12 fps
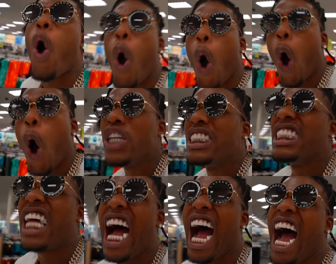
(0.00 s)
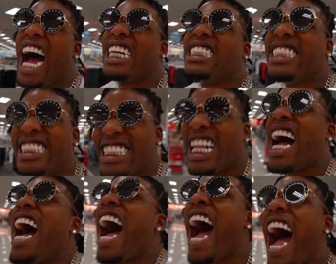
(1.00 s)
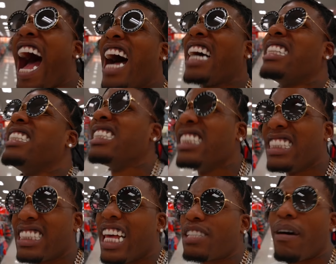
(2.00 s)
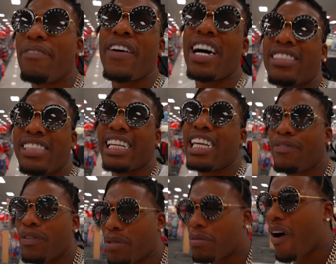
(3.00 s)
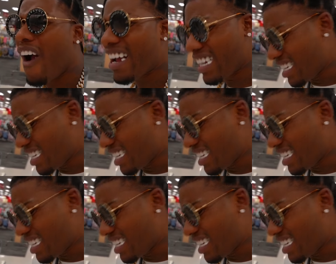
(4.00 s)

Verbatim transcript: Oh, ah, ah. That's my Father's Day gift from Kamari.